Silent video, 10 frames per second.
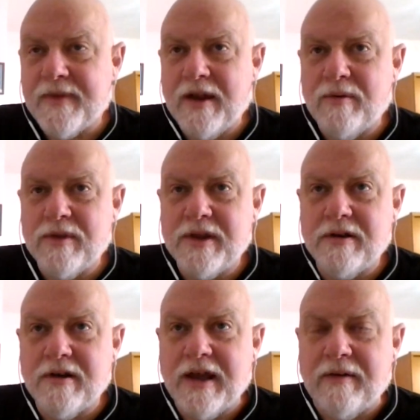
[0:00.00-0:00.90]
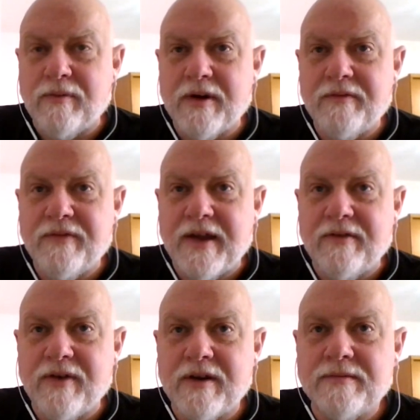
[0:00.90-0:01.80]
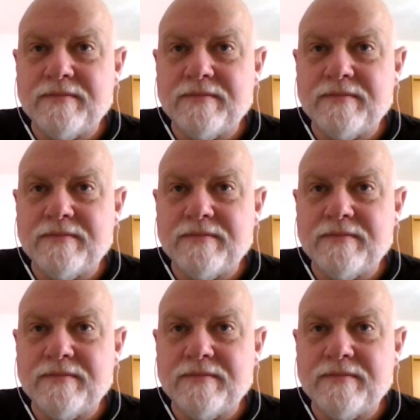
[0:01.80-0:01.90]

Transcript: I really don't have one favorite.